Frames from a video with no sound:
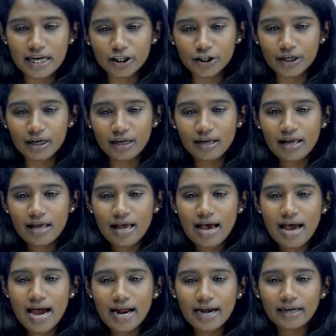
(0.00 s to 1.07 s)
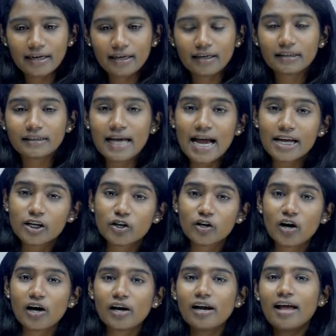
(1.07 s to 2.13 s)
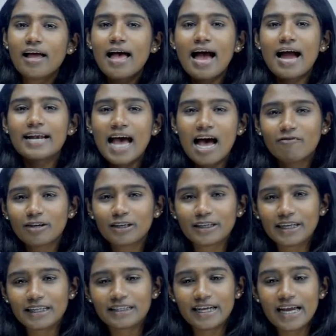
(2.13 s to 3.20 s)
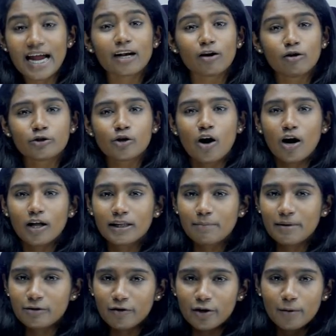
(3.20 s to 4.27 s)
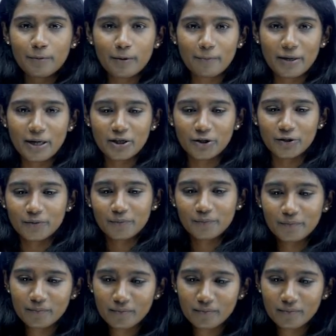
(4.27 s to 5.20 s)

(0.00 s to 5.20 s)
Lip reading: session. And thank you all and have a great day. And also all the best for your preparation.